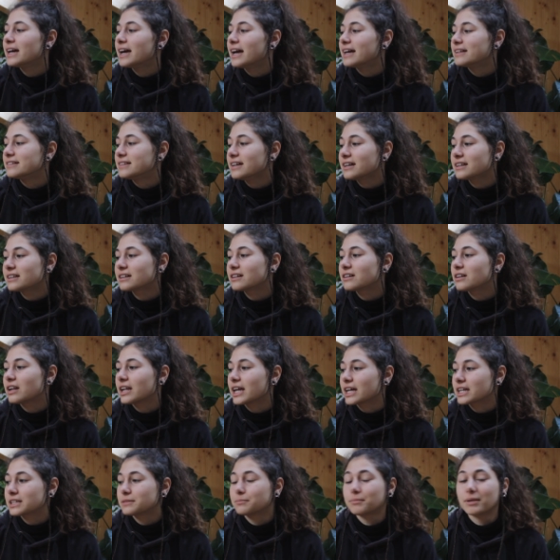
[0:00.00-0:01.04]
and then
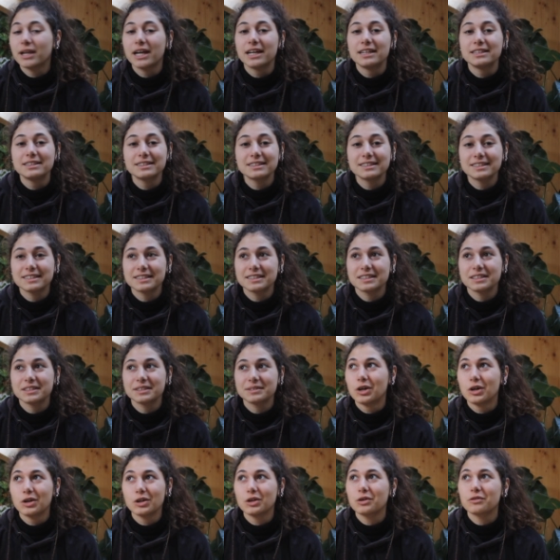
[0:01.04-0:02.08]
collect plants
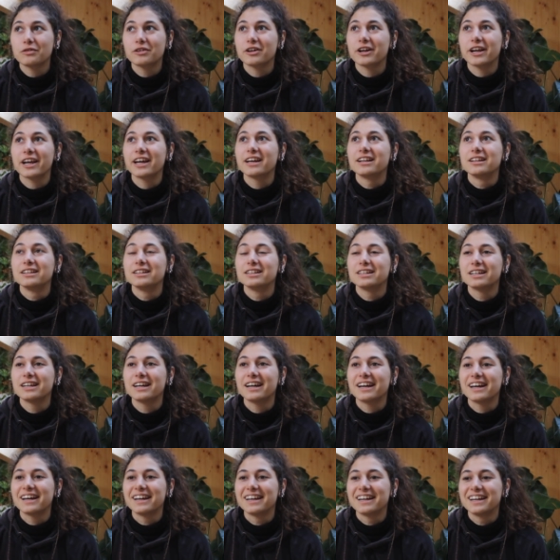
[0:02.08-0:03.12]
all over again
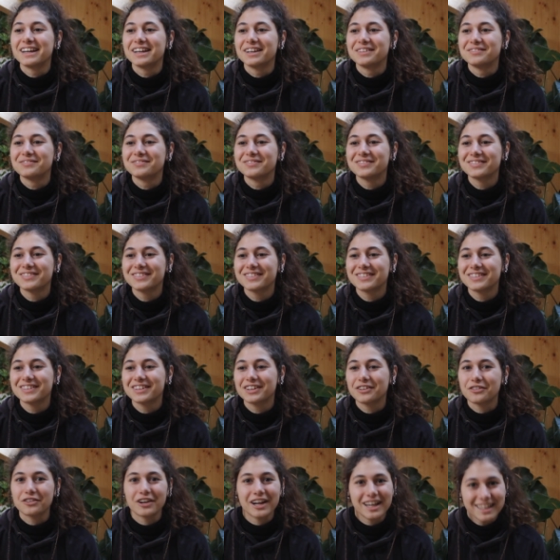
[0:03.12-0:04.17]
um,
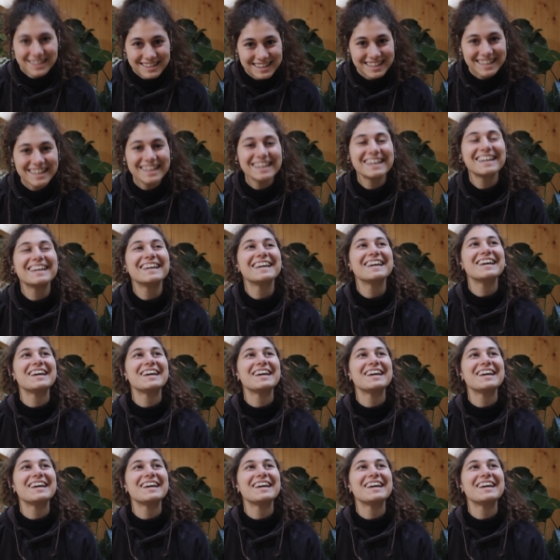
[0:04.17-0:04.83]
correctly.